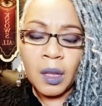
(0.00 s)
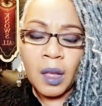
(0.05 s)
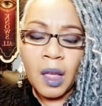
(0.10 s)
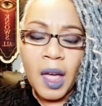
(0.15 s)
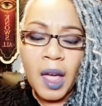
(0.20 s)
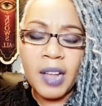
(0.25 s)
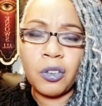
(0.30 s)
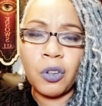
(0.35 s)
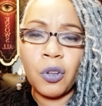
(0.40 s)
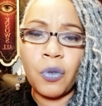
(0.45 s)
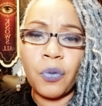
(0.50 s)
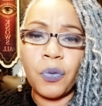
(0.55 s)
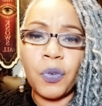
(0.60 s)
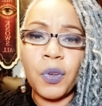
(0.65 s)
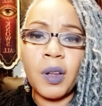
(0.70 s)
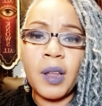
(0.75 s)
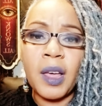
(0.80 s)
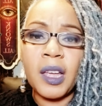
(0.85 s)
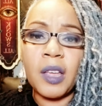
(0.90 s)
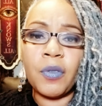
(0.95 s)
I do
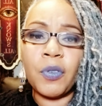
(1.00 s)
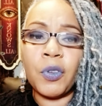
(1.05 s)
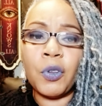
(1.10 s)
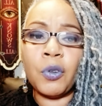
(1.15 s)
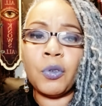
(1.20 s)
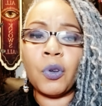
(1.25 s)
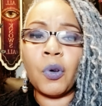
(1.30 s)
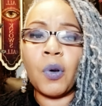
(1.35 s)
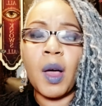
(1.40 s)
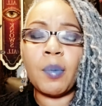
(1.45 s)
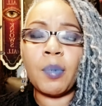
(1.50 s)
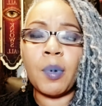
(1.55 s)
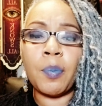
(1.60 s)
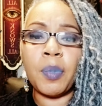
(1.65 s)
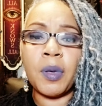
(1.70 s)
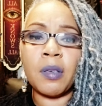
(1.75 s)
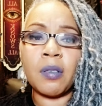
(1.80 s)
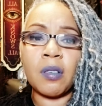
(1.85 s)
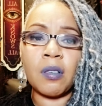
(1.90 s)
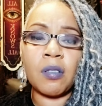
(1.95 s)
feel like if you do have a
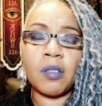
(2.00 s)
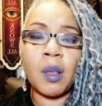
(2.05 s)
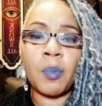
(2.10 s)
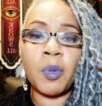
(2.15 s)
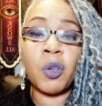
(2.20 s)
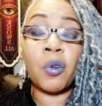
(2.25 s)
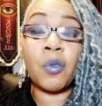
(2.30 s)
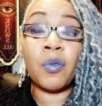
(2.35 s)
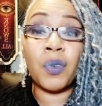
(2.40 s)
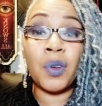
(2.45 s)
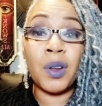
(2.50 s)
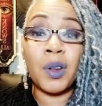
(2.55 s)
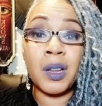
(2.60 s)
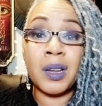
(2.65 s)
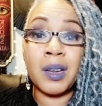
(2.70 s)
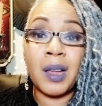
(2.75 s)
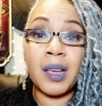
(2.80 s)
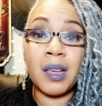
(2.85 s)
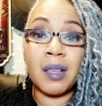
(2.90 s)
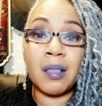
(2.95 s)
business, some of you are
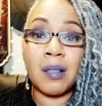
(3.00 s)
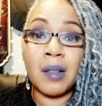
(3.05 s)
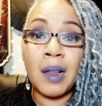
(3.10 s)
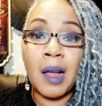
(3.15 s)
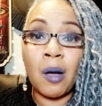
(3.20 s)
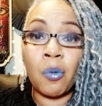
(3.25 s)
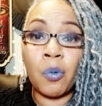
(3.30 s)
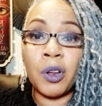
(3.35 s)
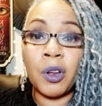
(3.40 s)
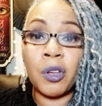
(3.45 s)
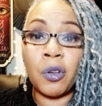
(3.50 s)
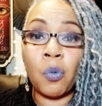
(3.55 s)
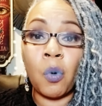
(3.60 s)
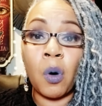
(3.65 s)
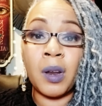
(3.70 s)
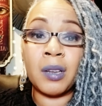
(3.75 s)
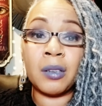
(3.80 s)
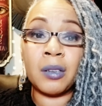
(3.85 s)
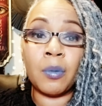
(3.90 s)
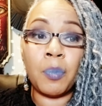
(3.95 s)
feeling like it's not where you
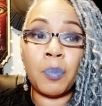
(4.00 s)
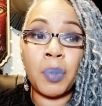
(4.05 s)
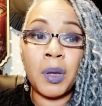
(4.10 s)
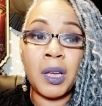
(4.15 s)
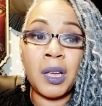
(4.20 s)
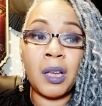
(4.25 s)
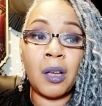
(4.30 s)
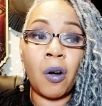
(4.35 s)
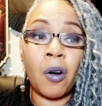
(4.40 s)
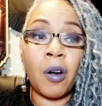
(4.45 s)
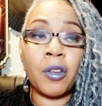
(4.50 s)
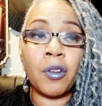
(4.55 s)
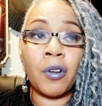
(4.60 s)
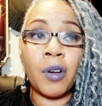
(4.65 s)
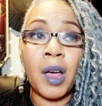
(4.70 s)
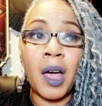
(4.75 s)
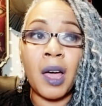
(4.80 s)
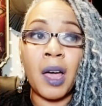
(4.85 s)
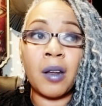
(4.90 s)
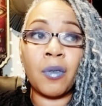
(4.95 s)
want it to be, or
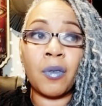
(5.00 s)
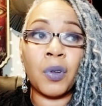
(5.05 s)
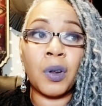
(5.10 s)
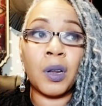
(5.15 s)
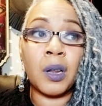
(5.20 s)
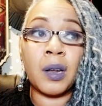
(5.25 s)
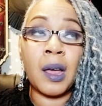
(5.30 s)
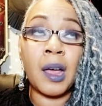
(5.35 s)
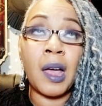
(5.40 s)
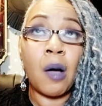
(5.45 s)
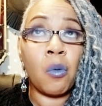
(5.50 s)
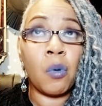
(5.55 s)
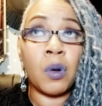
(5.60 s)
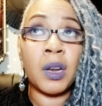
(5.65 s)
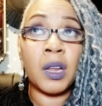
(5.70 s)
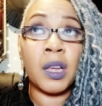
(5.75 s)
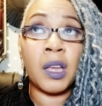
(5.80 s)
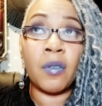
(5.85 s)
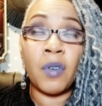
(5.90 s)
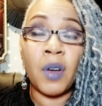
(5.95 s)
you're kind of feeling like, I want
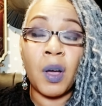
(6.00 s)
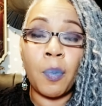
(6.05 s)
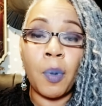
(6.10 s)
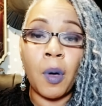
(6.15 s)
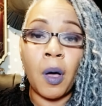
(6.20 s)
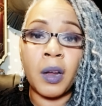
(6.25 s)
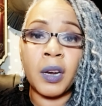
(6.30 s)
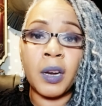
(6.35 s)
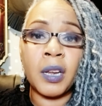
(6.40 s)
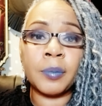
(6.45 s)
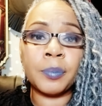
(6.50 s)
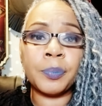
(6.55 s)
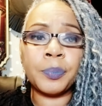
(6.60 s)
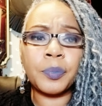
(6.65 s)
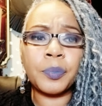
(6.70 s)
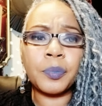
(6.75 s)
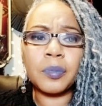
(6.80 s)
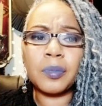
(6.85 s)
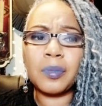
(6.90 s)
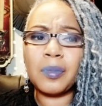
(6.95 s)
to give up on it.
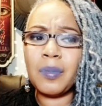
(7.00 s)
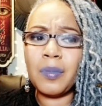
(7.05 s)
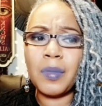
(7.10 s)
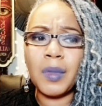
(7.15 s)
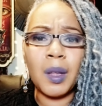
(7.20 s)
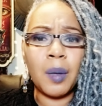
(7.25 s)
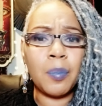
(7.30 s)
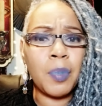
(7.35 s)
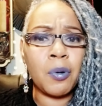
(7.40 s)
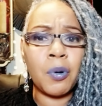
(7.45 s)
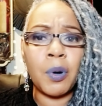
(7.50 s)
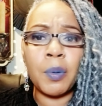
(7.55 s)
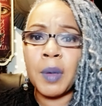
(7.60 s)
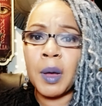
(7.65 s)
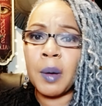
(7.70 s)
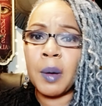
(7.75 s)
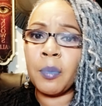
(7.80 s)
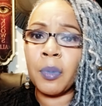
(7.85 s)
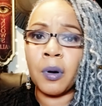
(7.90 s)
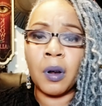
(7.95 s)
But
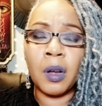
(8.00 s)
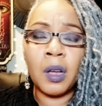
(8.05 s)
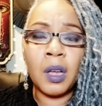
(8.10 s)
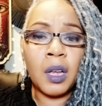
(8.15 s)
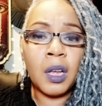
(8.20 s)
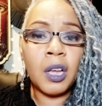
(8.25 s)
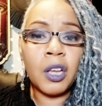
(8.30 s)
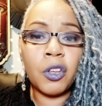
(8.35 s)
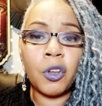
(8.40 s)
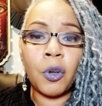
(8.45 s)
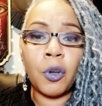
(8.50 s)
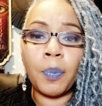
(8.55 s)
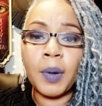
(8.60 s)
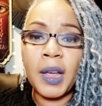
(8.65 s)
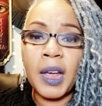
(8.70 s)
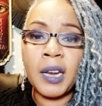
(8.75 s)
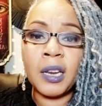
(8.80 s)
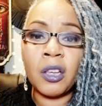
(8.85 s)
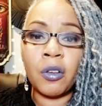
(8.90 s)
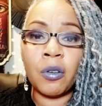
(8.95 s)
remember, you're
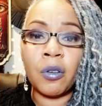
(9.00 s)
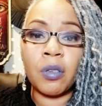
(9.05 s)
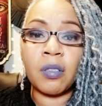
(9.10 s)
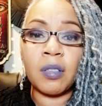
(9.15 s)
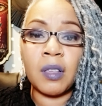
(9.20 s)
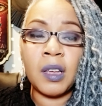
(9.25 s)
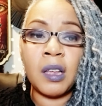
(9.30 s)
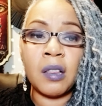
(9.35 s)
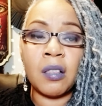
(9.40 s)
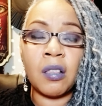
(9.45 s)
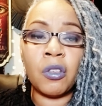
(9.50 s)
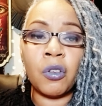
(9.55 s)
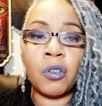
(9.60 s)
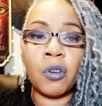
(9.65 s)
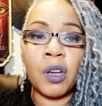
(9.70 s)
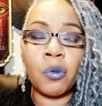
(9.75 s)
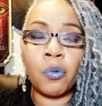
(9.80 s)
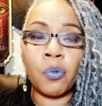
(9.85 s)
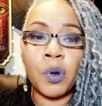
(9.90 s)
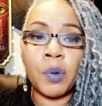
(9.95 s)
planting your seeds and you're
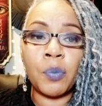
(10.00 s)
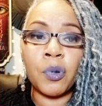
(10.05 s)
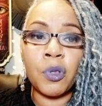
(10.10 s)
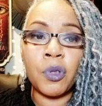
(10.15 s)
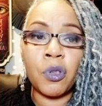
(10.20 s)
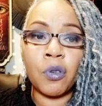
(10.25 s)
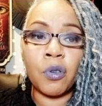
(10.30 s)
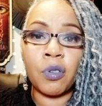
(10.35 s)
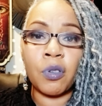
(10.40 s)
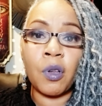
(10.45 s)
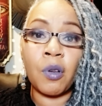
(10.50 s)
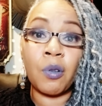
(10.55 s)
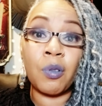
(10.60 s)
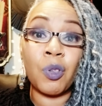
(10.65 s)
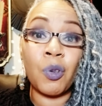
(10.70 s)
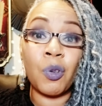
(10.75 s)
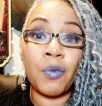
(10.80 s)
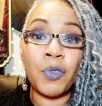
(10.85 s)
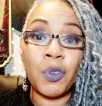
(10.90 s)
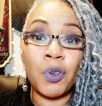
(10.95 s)
going to reap what you sow.
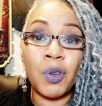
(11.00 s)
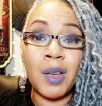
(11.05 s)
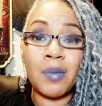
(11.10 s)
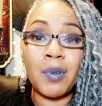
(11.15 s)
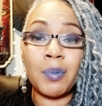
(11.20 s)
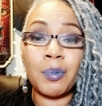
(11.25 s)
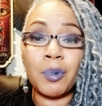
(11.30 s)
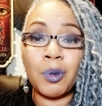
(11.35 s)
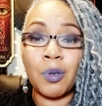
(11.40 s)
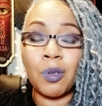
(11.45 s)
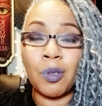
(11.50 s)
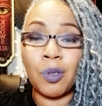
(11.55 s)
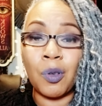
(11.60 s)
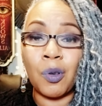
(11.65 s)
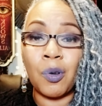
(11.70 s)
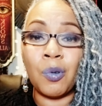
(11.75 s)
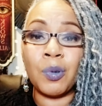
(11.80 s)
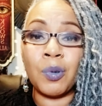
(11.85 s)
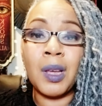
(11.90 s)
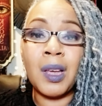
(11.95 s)
So if you give up too
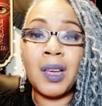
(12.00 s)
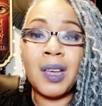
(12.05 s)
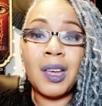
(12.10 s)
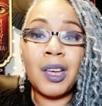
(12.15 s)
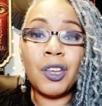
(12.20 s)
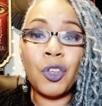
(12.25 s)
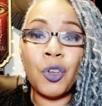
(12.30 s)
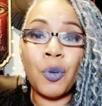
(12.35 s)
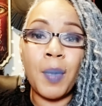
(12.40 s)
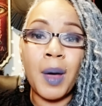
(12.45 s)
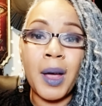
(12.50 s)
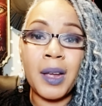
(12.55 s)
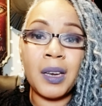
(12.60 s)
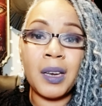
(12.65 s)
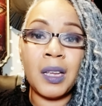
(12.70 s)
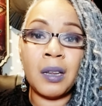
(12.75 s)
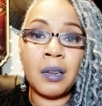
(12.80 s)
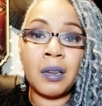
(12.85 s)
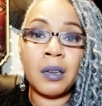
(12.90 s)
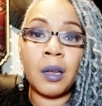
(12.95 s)
soon, you might
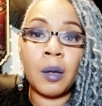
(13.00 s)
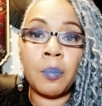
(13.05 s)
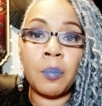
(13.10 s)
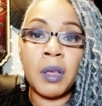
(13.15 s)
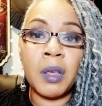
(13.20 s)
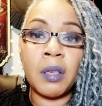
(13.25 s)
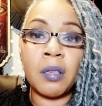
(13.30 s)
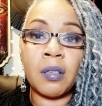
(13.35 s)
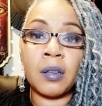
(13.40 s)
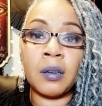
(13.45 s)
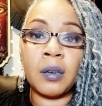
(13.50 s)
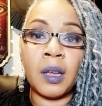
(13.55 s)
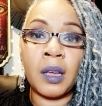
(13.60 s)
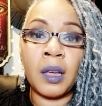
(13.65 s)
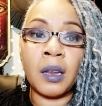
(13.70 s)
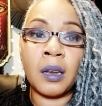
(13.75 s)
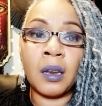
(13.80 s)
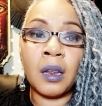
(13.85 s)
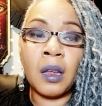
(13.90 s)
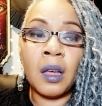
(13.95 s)
end up missing
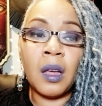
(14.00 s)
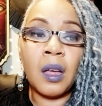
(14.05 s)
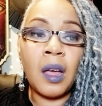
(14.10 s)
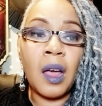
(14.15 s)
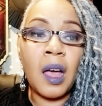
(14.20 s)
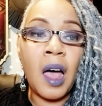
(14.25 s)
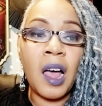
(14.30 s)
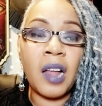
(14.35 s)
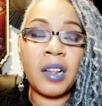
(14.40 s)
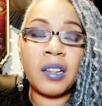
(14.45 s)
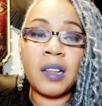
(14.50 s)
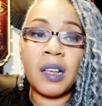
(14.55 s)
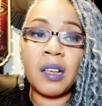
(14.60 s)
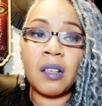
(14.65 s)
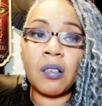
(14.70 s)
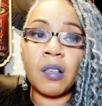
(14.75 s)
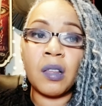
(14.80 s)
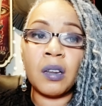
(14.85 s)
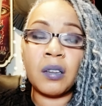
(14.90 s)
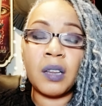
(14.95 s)
that. I think
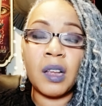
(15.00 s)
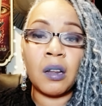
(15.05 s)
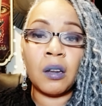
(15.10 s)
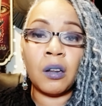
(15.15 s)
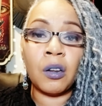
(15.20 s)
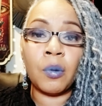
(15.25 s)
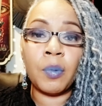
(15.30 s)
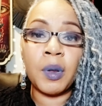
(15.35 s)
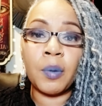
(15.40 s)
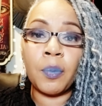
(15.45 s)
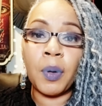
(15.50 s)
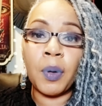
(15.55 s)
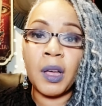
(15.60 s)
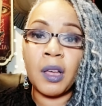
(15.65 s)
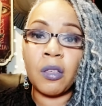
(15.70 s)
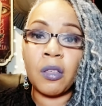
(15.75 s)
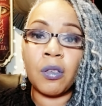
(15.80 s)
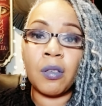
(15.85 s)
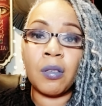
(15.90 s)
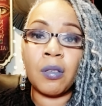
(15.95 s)
it's going to take a little bit of
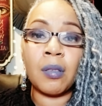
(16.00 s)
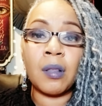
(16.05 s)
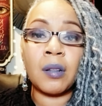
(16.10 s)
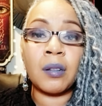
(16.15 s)
patience.